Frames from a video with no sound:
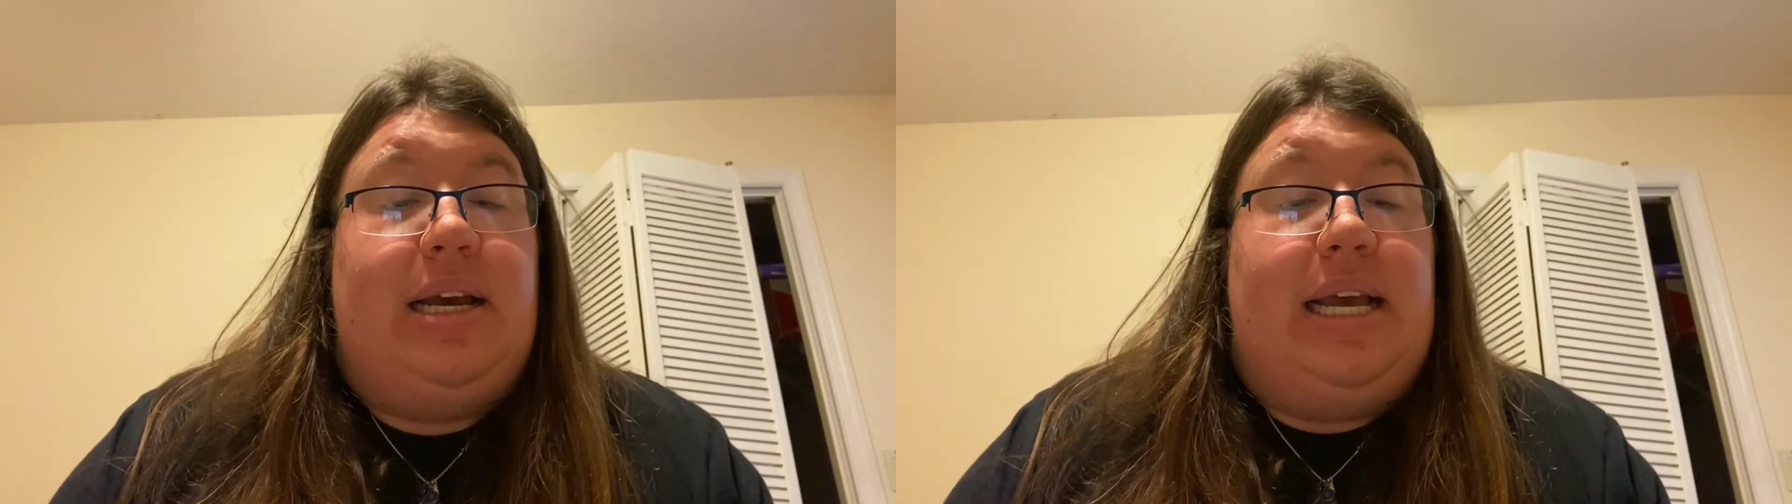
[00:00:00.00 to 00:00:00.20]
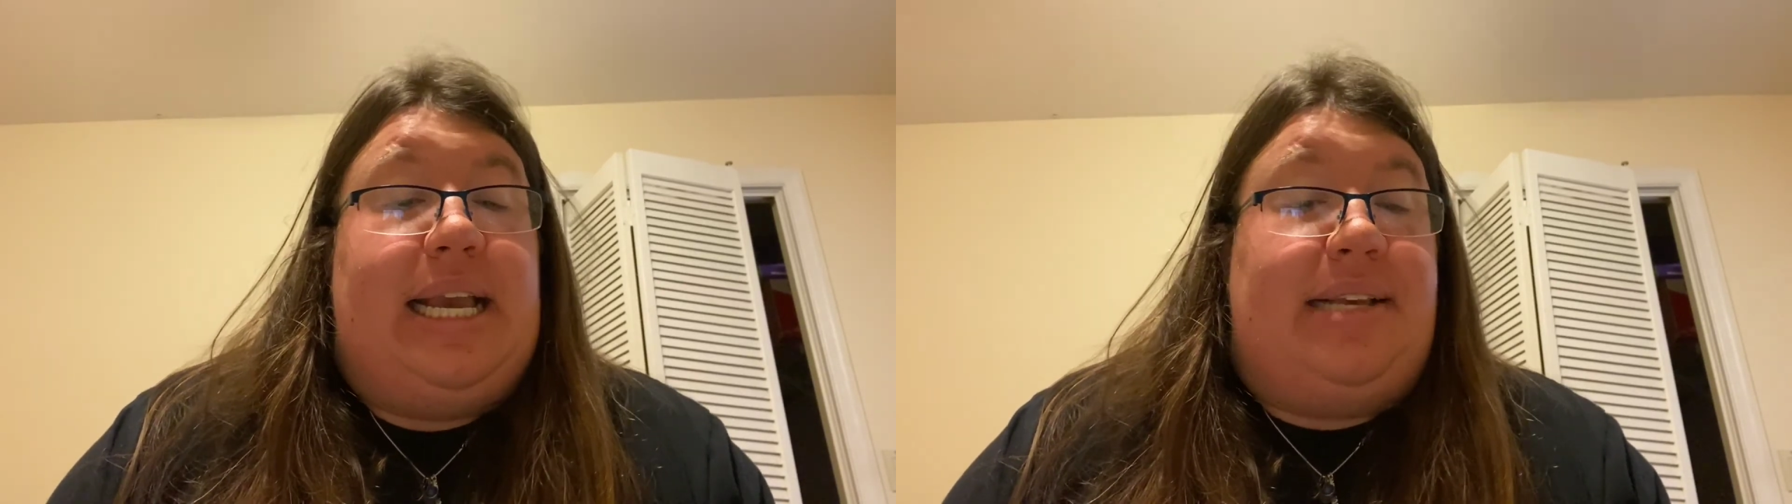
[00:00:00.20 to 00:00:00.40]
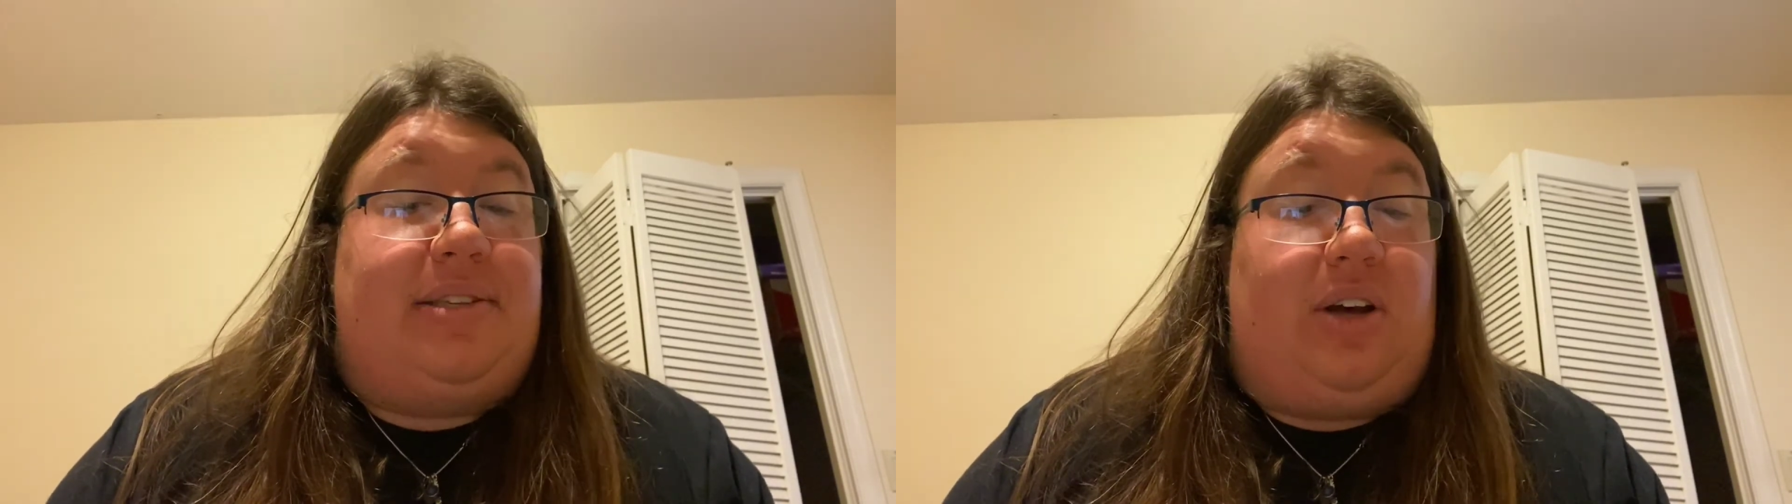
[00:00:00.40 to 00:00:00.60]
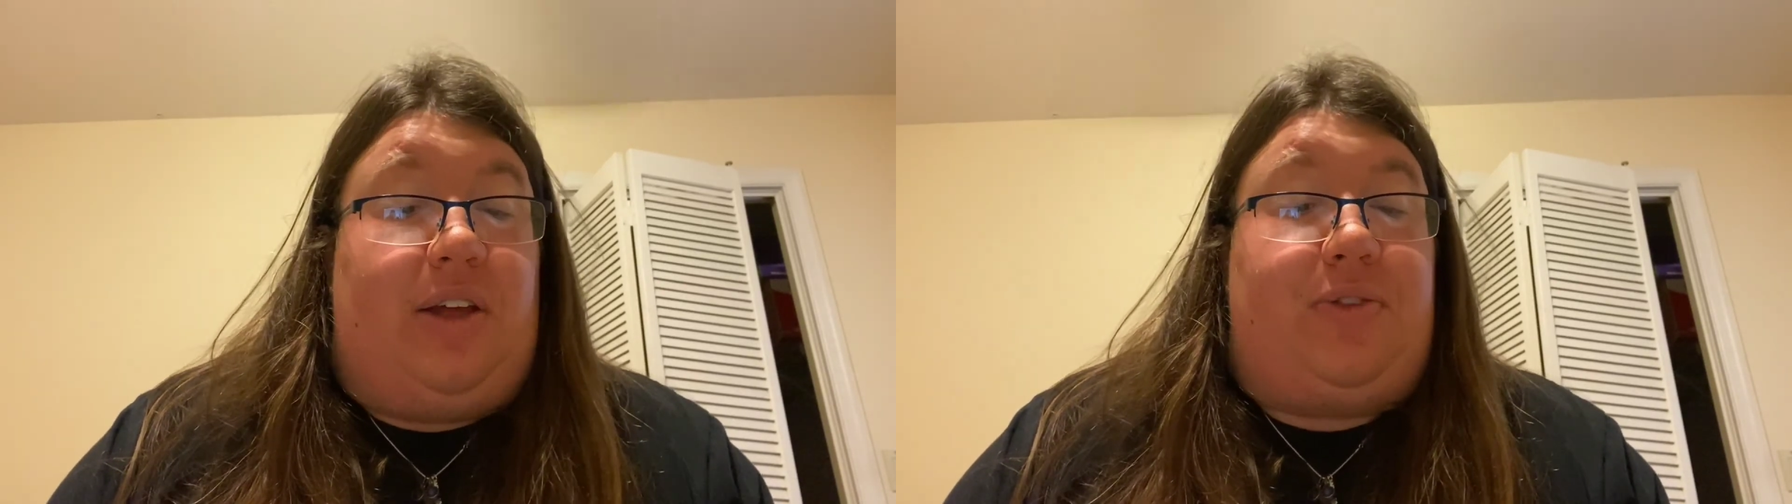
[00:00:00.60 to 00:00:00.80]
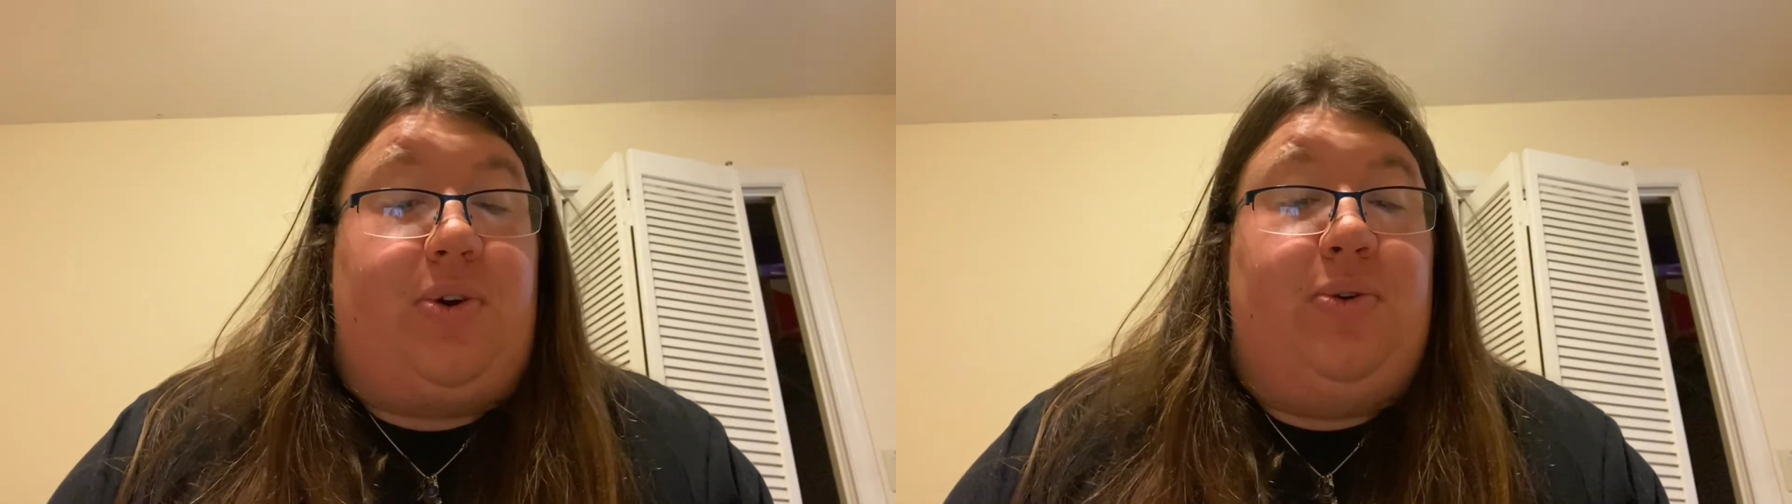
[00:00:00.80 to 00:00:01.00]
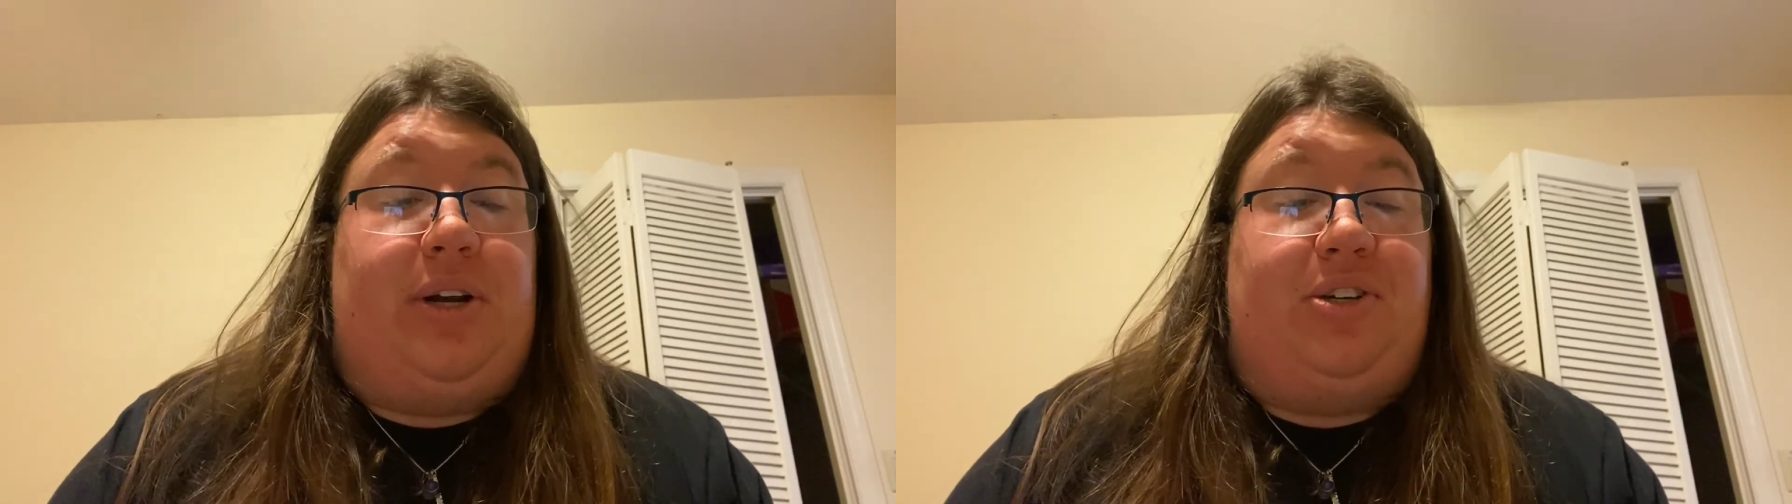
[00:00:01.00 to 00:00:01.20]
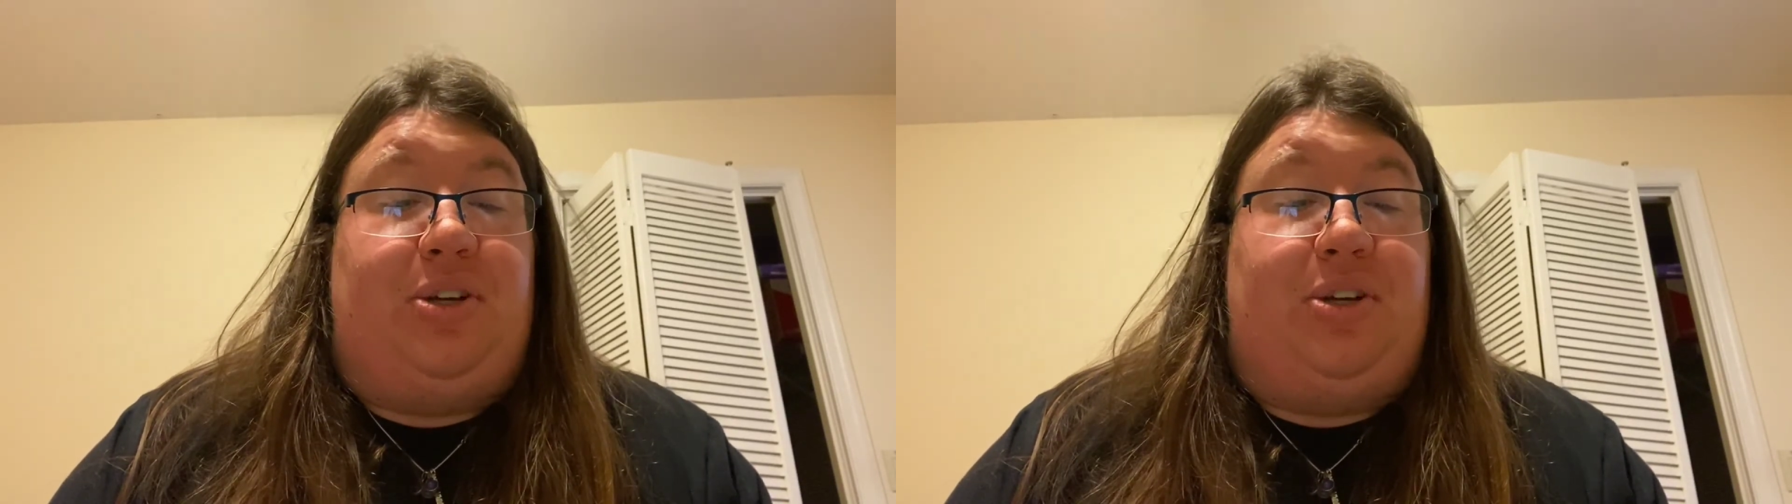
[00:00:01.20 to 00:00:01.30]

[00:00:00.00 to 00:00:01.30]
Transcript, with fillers: He saw through their